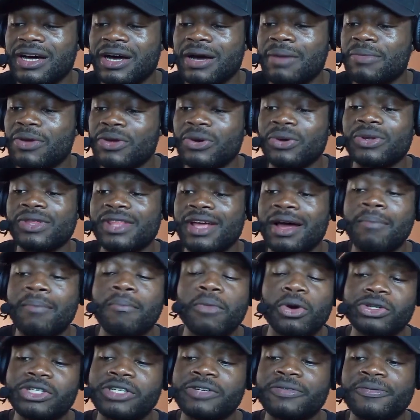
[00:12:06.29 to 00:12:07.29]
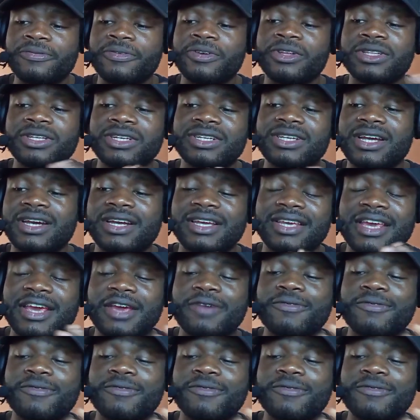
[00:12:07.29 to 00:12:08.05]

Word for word: Um, you know, that mushy feeling that it